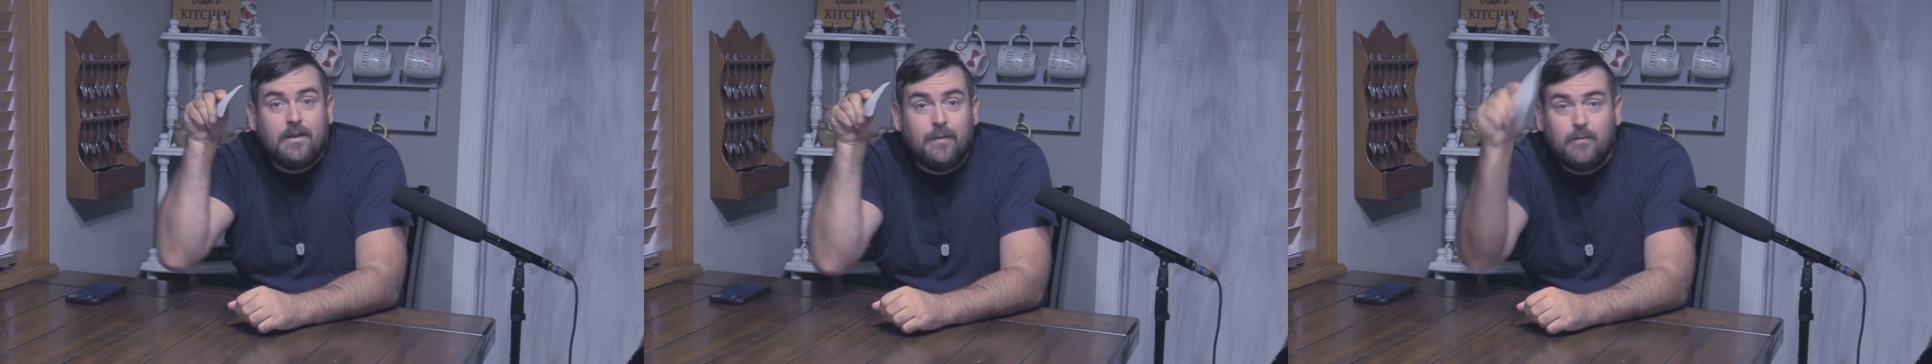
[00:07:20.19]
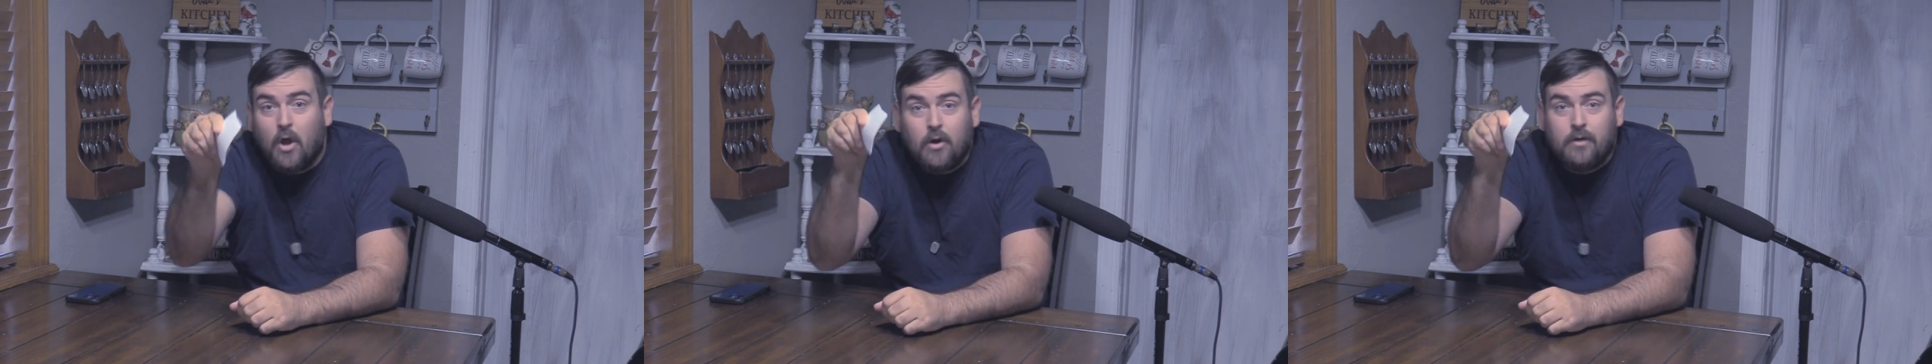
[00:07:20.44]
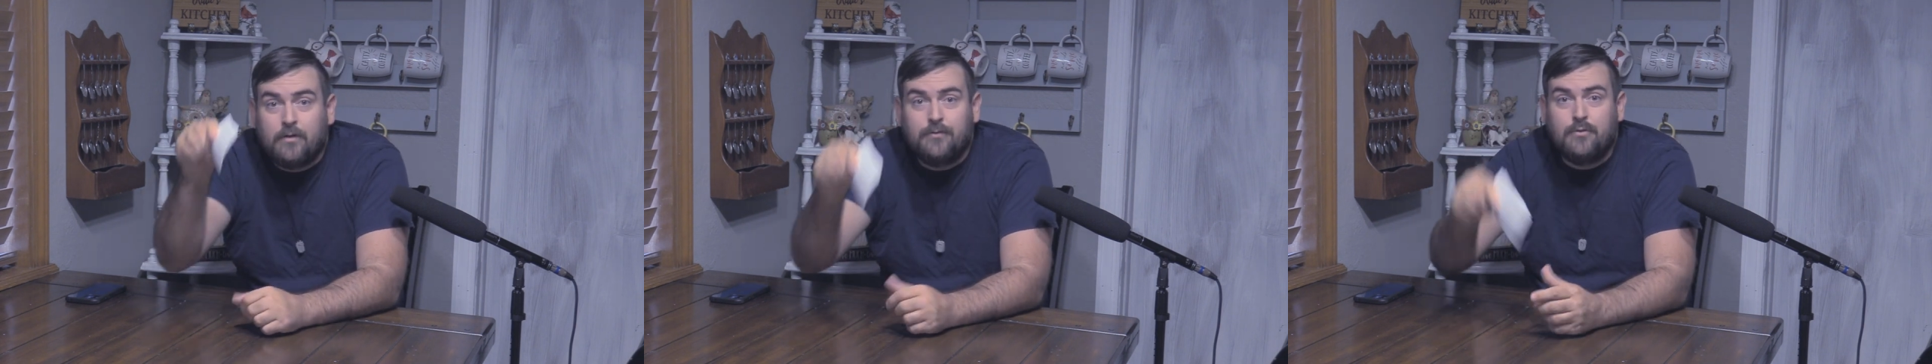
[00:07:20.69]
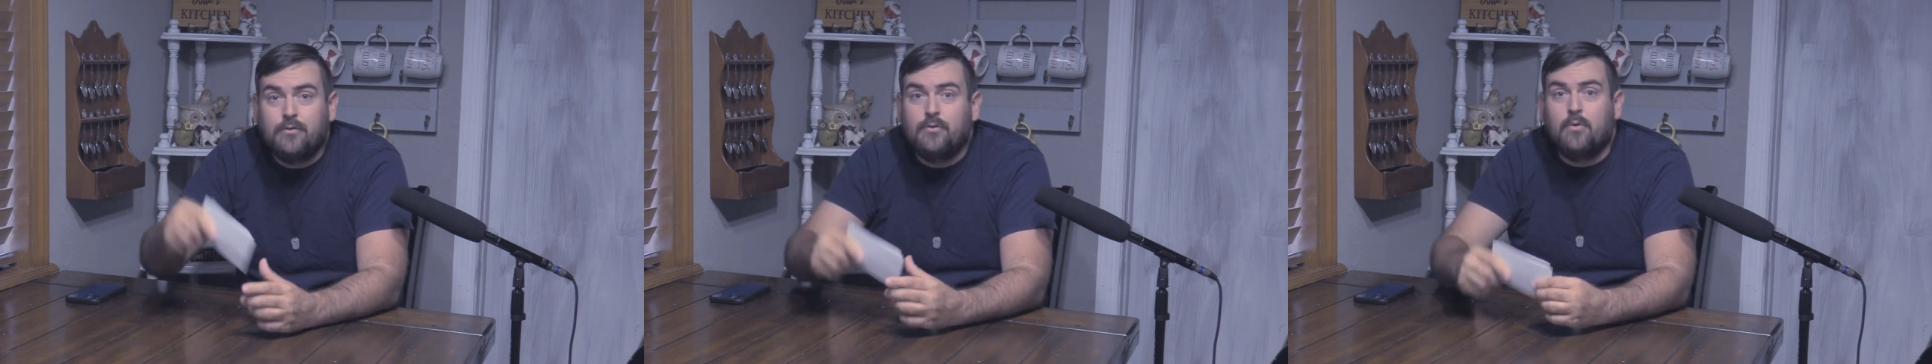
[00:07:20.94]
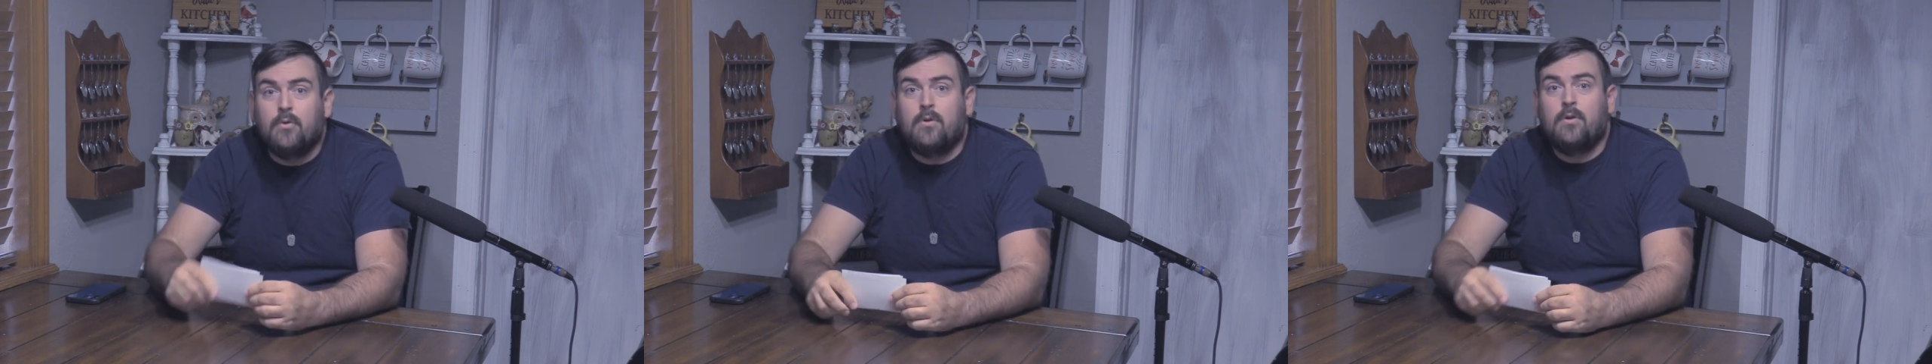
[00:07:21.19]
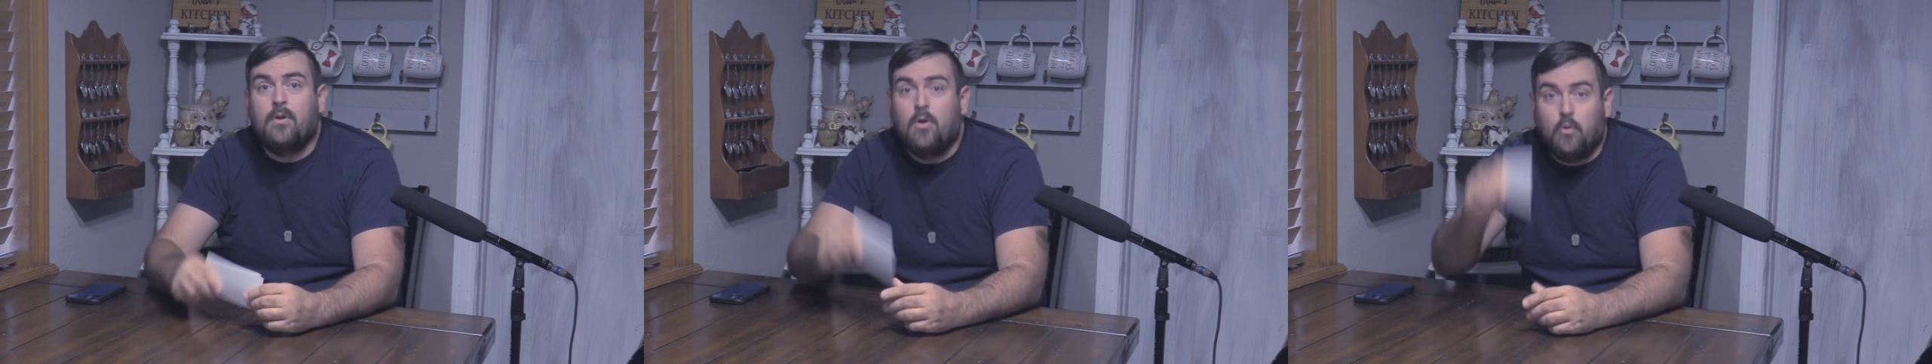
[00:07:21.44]
come knocking on your
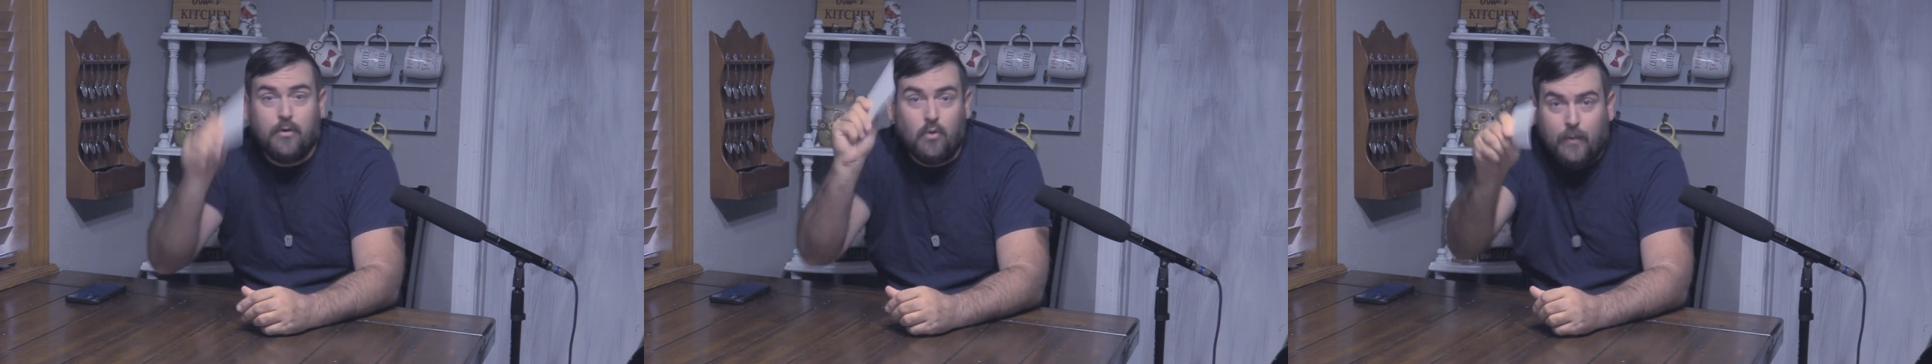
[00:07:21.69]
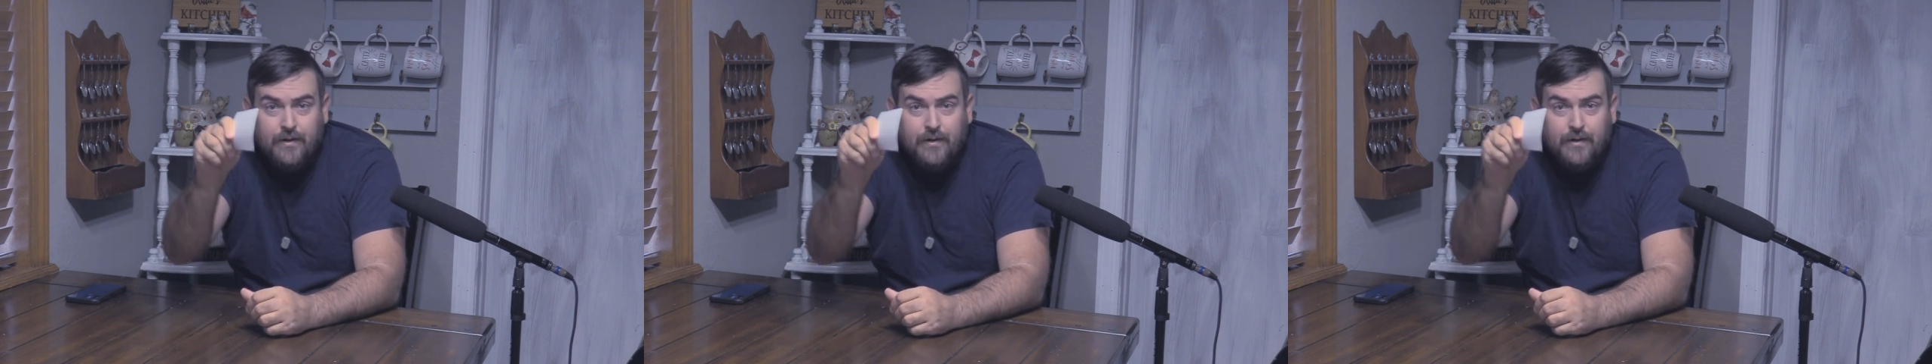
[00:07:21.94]
door or your